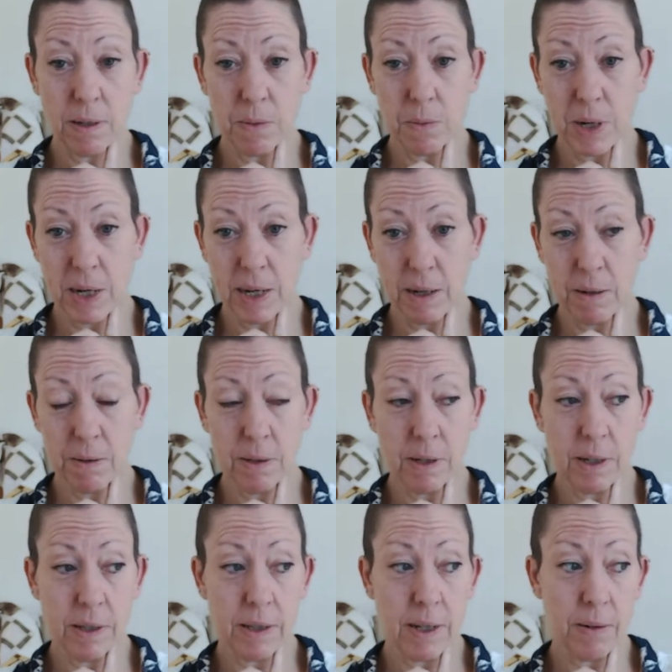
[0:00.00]
went out,
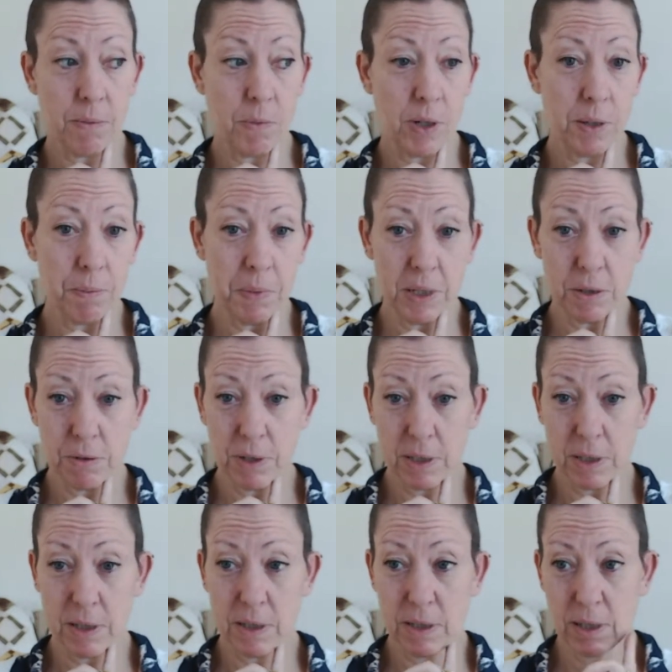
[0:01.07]
and then we'd meet her at a
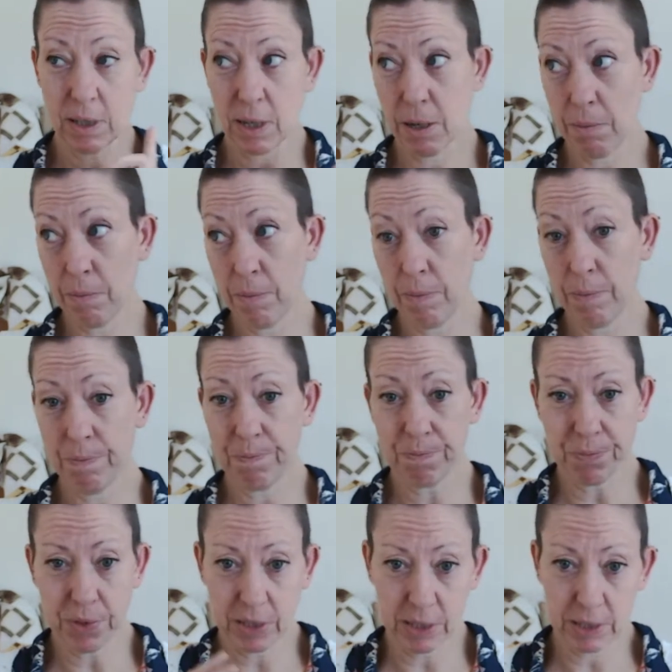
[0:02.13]
certain time
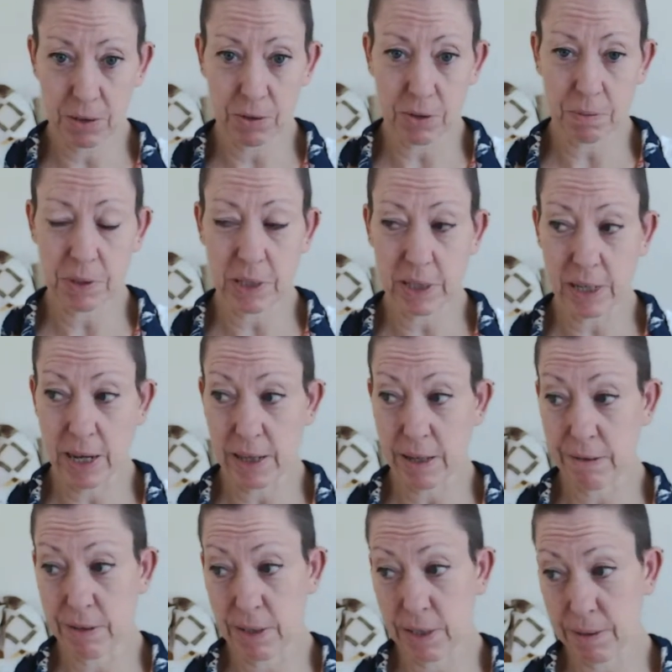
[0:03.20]
and then do something
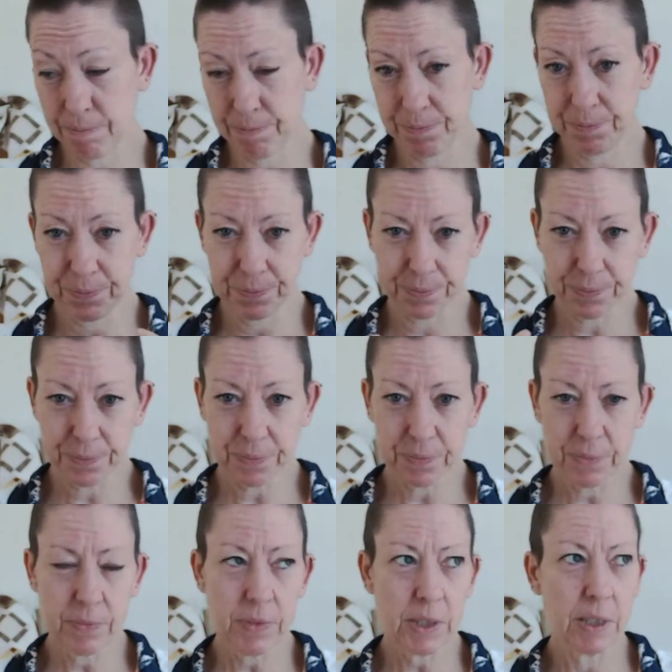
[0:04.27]
together, and then
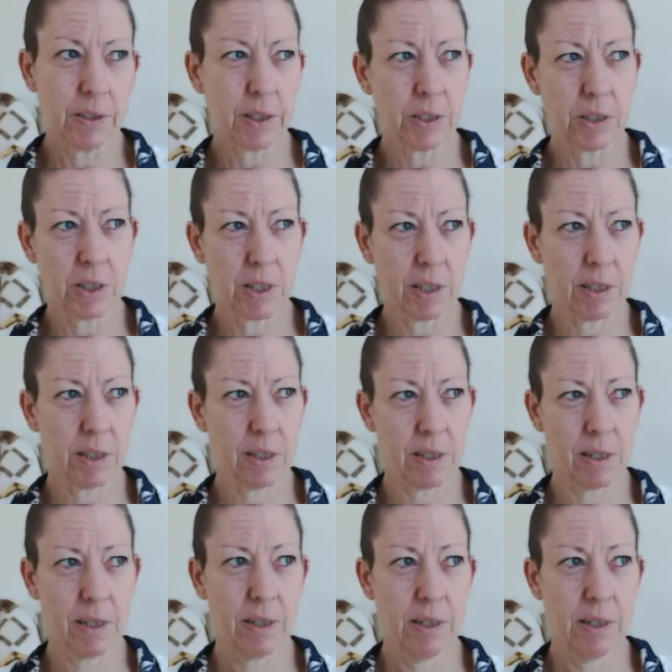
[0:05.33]
so she could,